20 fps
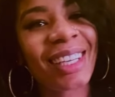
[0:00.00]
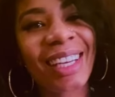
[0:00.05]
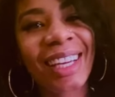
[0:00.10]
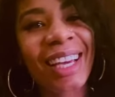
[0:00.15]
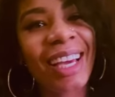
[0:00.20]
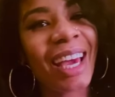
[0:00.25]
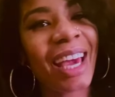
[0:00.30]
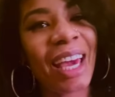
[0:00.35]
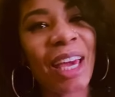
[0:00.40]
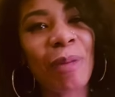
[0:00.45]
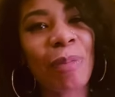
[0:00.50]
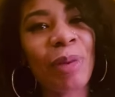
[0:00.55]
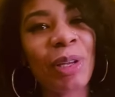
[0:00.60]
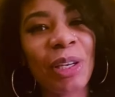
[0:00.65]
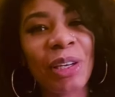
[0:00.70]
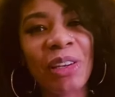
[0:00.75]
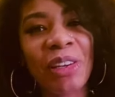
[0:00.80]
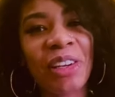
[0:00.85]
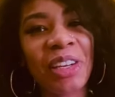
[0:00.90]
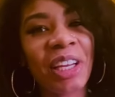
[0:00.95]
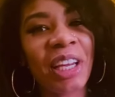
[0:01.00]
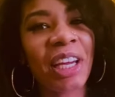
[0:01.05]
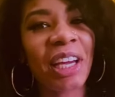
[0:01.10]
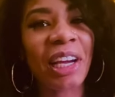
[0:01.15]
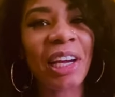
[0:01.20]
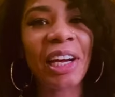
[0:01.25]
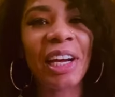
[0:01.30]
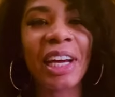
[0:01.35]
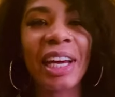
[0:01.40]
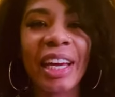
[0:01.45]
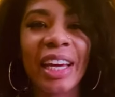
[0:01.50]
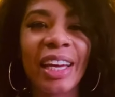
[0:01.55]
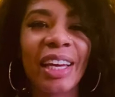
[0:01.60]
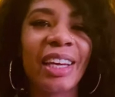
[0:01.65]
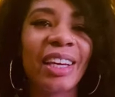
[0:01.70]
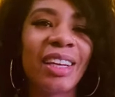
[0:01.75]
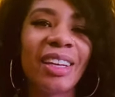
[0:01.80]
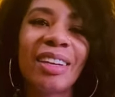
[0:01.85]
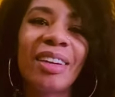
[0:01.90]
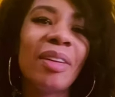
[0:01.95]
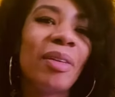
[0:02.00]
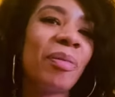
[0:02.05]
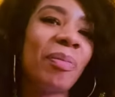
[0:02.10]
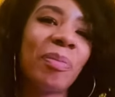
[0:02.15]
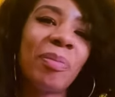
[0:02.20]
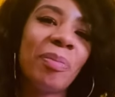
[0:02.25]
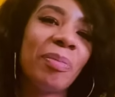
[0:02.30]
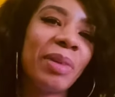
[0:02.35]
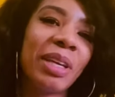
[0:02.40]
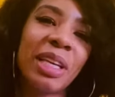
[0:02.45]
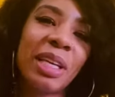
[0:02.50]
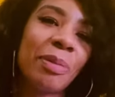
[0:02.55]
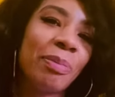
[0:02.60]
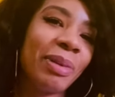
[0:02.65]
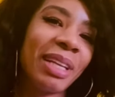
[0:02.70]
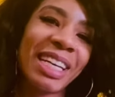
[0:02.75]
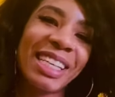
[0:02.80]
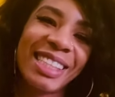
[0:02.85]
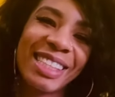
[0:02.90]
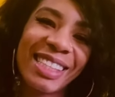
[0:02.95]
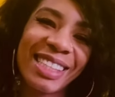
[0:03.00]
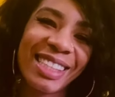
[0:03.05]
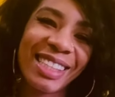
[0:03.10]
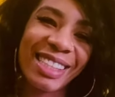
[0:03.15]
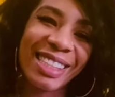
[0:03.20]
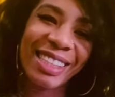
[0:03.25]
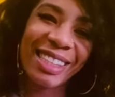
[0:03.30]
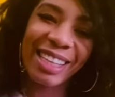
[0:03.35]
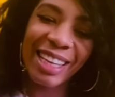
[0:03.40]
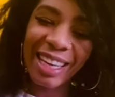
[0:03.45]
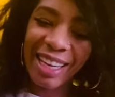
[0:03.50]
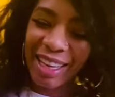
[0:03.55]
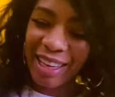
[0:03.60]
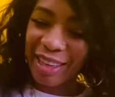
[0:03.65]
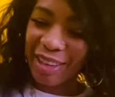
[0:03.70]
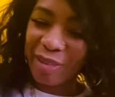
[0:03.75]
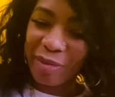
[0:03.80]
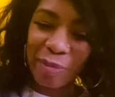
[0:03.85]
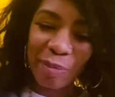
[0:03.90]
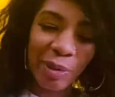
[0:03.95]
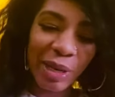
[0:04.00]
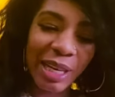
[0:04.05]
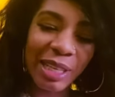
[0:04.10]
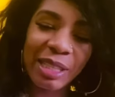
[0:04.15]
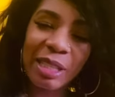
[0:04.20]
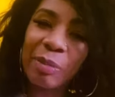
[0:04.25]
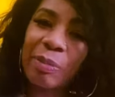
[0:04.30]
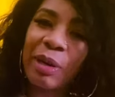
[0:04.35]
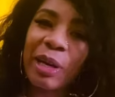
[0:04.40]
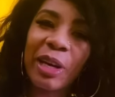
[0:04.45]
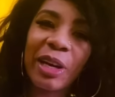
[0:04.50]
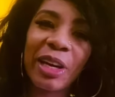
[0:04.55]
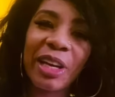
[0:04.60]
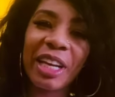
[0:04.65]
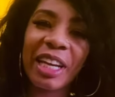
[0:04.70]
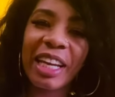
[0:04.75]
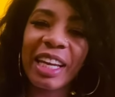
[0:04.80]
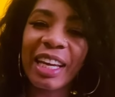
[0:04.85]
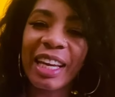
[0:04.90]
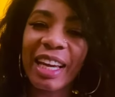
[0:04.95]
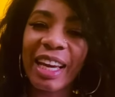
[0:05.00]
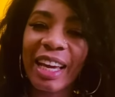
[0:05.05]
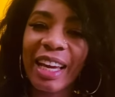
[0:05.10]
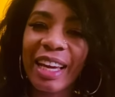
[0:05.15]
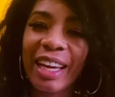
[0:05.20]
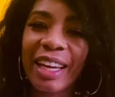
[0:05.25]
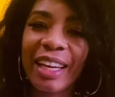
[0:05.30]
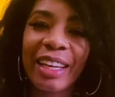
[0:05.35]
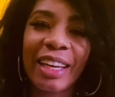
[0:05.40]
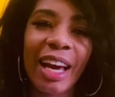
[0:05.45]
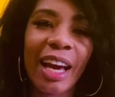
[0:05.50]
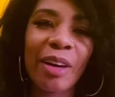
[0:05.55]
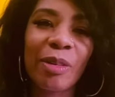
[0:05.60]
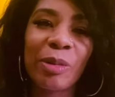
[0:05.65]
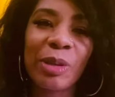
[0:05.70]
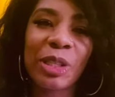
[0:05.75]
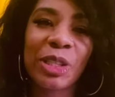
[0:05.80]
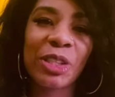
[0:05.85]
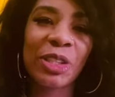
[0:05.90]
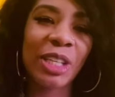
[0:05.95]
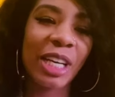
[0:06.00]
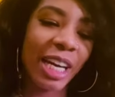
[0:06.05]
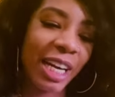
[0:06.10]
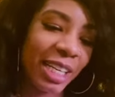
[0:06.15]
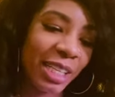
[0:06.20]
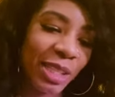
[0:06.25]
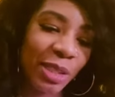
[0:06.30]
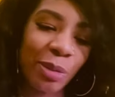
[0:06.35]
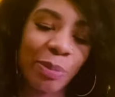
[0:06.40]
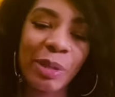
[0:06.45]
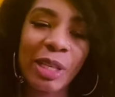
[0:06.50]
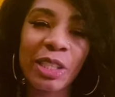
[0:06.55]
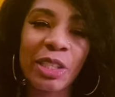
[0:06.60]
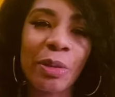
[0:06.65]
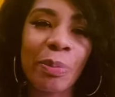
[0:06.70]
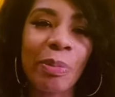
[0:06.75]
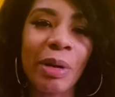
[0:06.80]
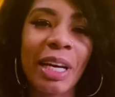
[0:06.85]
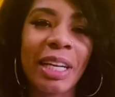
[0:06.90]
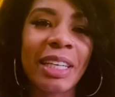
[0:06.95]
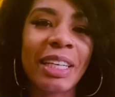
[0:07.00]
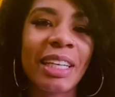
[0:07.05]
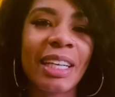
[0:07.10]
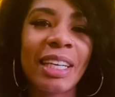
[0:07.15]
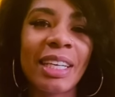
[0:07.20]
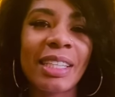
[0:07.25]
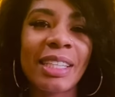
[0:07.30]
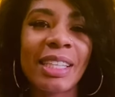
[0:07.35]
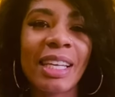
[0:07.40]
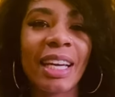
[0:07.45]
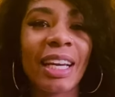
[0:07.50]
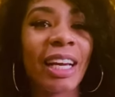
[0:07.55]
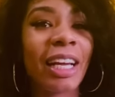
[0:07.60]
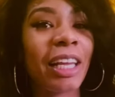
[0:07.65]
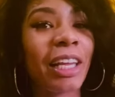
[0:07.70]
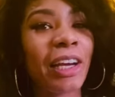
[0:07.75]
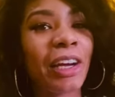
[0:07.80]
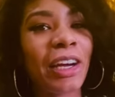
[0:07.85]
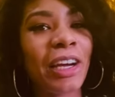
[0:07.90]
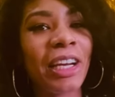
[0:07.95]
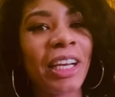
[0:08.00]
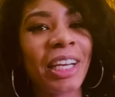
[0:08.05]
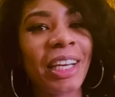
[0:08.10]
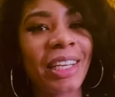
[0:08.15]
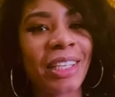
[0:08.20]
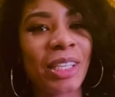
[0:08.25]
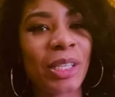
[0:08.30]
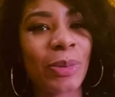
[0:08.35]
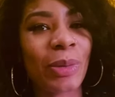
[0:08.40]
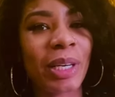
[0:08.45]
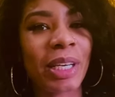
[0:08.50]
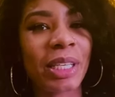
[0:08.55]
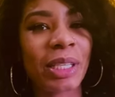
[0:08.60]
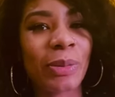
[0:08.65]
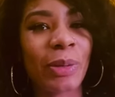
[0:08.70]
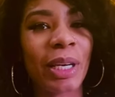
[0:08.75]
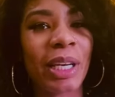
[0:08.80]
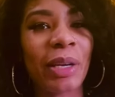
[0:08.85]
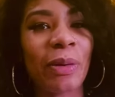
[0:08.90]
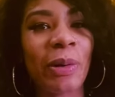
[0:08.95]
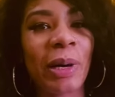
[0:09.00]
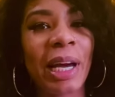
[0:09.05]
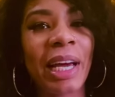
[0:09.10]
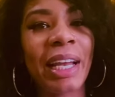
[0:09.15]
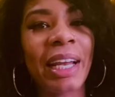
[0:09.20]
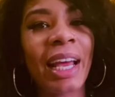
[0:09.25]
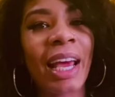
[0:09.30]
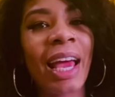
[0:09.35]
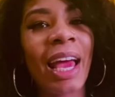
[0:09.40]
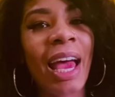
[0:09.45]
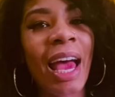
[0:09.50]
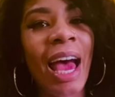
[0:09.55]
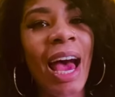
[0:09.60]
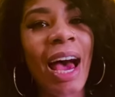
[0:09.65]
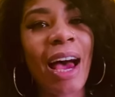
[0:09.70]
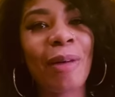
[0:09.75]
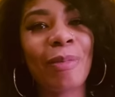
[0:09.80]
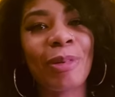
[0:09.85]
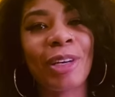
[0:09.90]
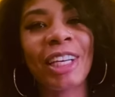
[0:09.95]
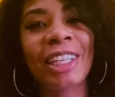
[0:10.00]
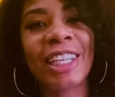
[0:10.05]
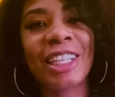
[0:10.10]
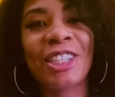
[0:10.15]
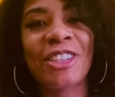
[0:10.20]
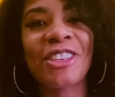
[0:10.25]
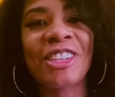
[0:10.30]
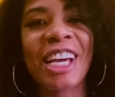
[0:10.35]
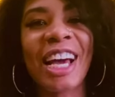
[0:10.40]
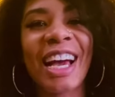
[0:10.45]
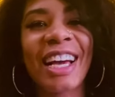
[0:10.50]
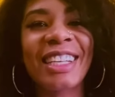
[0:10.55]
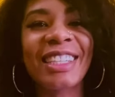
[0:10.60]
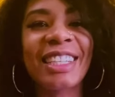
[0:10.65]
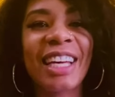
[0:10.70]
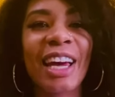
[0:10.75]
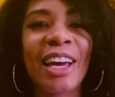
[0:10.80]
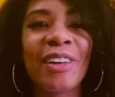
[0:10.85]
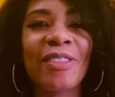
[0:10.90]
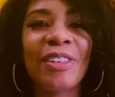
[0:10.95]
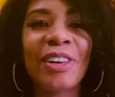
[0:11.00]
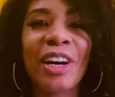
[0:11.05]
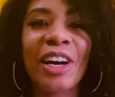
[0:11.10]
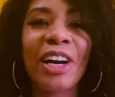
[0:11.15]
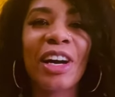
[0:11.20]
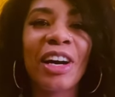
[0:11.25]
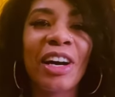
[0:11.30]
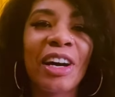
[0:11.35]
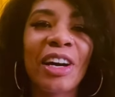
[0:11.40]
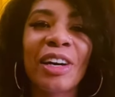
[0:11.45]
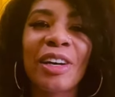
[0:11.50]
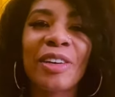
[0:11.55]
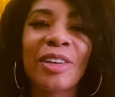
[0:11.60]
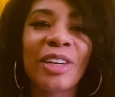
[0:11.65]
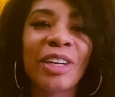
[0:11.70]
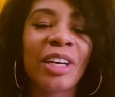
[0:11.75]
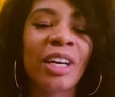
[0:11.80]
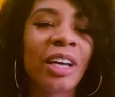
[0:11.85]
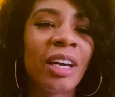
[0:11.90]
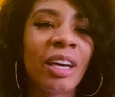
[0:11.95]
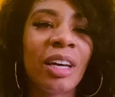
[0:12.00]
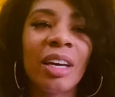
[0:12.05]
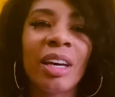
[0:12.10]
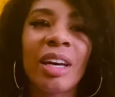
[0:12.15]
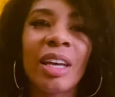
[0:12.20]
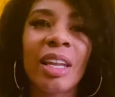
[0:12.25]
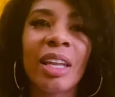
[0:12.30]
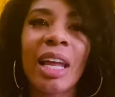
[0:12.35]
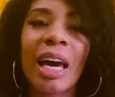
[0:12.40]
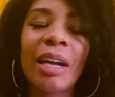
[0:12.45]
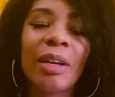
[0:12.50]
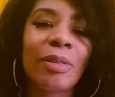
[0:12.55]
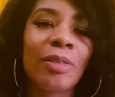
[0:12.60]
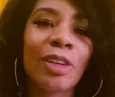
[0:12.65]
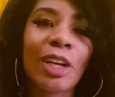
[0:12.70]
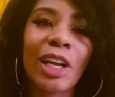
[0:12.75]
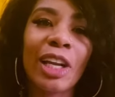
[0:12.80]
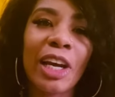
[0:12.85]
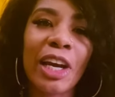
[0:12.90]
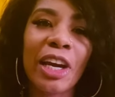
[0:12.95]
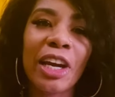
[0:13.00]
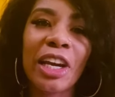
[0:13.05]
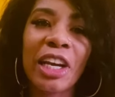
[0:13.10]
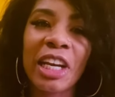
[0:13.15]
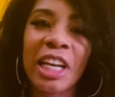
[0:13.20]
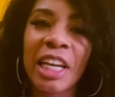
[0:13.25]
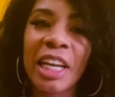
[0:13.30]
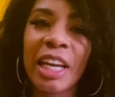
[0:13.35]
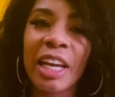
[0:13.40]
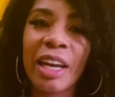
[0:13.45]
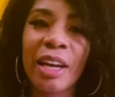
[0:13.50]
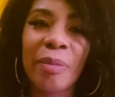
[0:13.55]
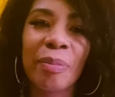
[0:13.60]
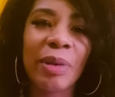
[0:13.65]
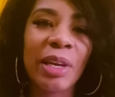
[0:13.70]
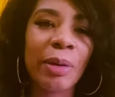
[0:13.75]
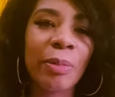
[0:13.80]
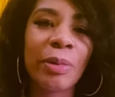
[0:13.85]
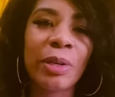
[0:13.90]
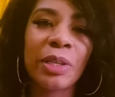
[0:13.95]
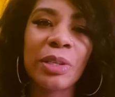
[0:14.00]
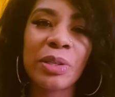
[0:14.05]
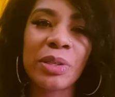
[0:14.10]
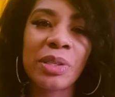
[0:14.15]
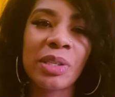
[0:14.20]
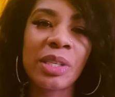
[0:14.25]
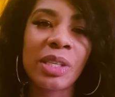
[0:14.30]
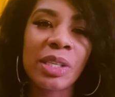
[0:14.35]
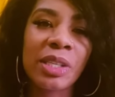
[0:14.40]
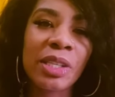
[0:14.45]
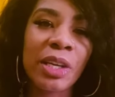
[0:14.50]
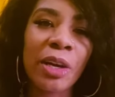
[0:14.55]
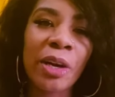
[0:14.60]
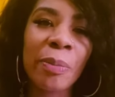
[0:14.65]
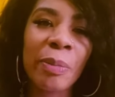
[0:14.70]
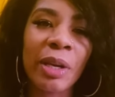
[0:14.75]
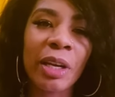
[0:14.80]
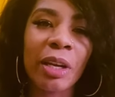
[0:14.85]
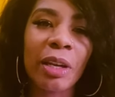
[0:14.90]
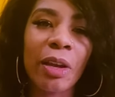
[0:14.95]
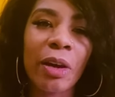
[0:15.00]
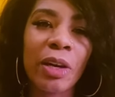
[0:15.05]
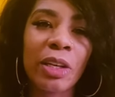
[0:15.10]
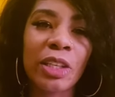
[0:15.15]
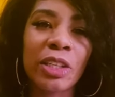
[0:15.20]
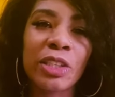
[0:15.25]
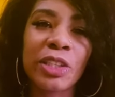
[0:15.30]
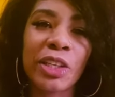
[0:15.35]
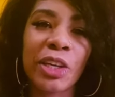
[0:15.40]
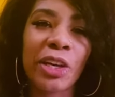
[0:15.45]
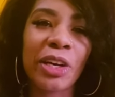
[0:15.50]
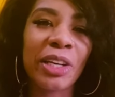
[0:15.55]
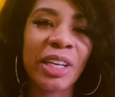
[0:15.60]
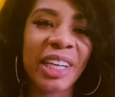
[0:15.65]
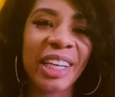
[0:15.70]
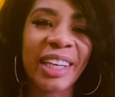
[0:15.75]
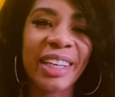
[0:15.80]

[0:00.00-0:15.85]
happy new year and many blessings and prosperity. And I wish you guys so much abundance and clarity in 2021. I pray that you guys have a lot of clarity and be able to use discernment along your journey.